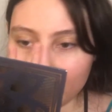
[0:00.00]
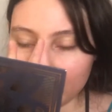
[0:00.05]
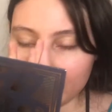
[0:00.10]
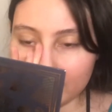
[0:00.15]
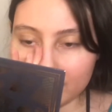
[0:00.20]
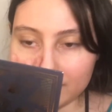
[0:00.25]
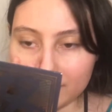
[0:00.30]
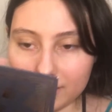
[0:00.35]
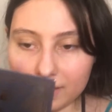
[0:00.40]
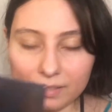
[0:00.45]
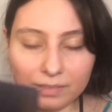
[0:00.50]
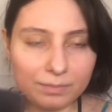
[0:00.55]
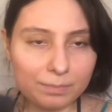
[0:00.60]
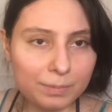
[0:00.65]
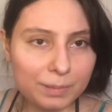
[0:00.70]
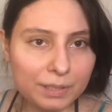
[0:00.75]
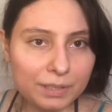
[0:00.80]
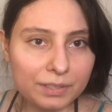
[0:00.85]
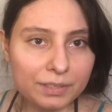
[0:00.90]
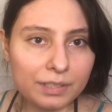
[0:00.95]
I keep
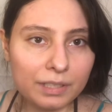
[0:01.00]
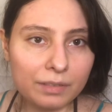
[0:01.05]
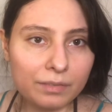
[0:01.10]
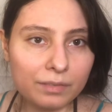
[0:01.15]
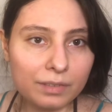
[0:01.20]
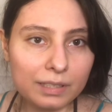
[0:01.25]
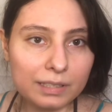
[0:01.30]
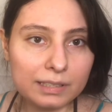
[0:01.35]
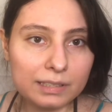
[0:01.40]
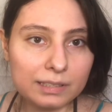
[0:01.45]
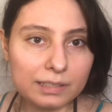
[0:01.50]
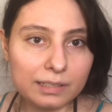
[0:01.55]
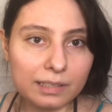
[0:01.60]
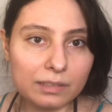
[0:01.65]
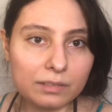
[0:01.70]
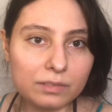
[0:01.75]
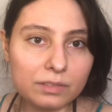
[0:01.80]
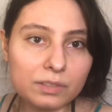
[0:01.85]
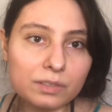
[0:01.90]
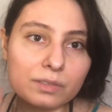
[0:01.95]
hearing
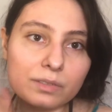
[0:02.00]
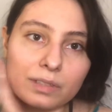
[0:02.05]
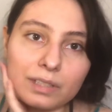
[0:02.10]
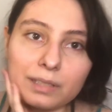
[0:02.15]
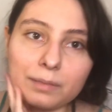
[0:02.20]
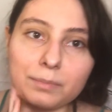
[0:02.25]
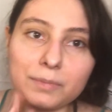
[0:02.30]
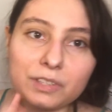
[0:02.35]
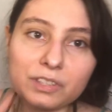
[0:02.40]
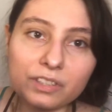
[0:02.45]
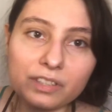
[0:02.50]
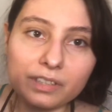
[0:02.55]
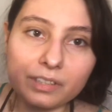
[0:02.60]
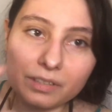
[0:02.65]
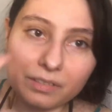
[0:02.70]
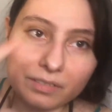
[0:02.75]
sounds. Let me check.